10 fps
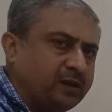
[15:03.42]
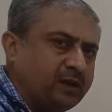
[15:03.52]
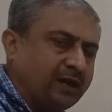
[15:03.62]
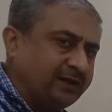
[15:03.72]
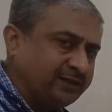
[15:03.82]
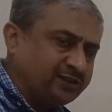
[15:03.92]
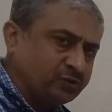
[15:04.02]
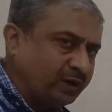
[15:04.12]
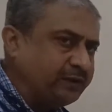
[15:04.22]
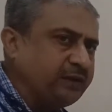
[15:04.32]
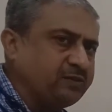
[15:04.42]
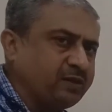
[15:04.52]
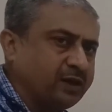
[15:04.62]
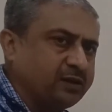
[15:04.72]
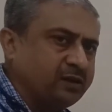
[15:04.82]
And it is rightly
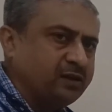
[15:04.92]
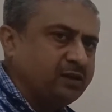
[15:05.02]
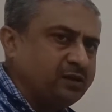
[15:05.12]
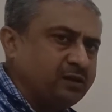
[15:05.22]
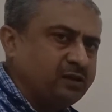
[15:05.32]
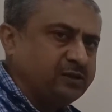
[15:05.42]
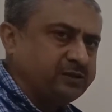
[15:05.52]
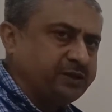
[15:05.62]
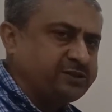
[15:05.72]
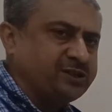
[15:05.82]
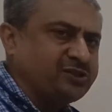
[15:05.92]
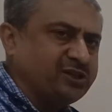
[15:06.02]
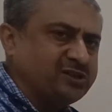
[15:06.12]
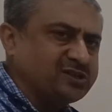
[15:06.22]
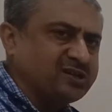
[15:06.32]
said,
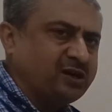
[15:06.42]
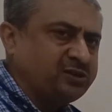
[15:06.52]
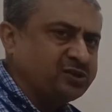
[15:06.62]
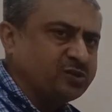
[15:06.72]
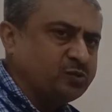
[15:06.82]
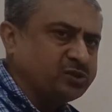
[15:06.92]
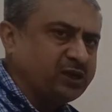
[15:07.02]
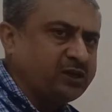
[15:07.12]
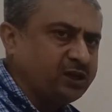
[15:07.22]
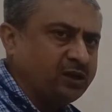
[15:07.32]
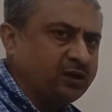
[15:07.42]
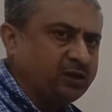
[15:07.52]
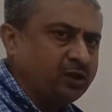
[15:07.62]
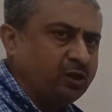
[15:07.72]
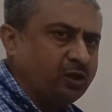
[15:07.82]
recession starts to set
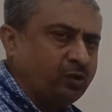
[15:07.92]
in